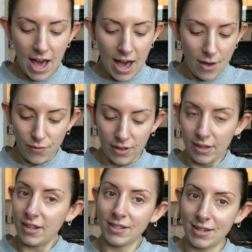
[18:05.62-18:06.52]
I feel
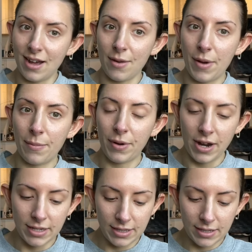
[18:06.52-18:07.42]
like that's not a bad
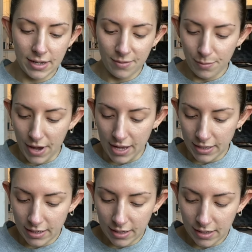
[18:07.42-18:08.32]
price.
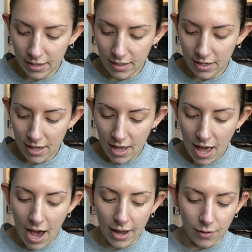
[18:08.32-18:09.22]
But
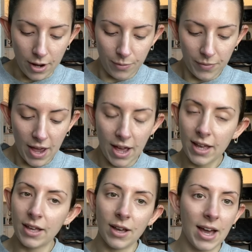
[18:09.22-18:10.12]
I don't know.
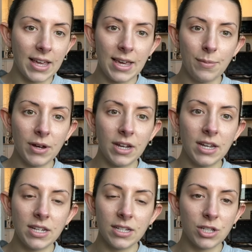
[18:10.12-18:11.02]
I keep
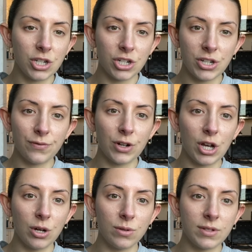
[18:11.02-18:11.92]
on searching for
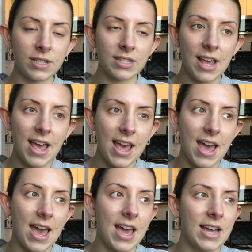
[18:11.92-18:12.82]
coats
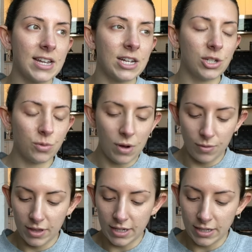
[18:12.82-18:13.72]
and I just want
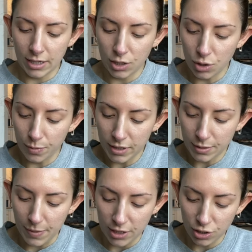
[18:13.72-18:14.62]
one that's like super
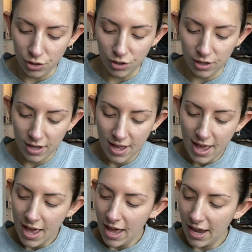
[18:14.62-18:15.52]
special.
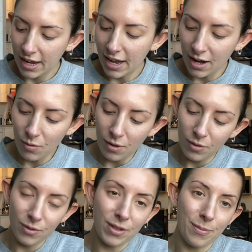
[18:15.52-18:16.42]
And I kind of want
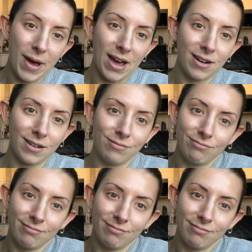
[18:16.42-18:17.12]
one with pattern.